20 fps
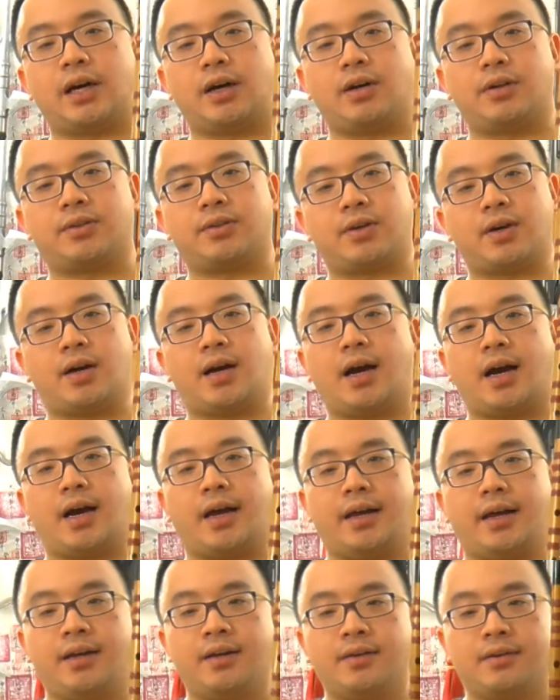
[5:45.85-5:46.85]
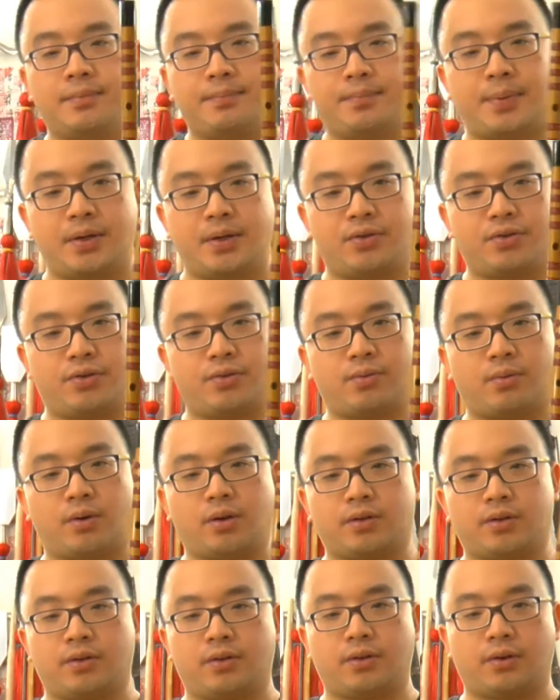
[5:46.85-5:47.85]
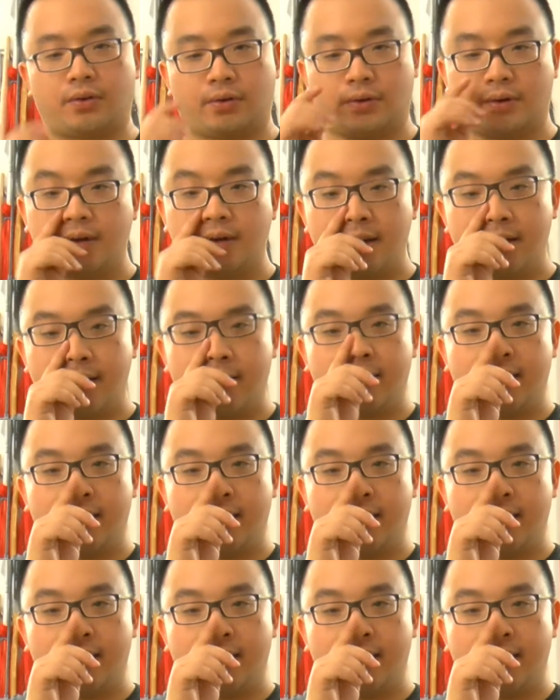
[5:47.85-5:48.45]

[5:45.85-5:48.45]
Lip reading: ultra high pitch you want to learn,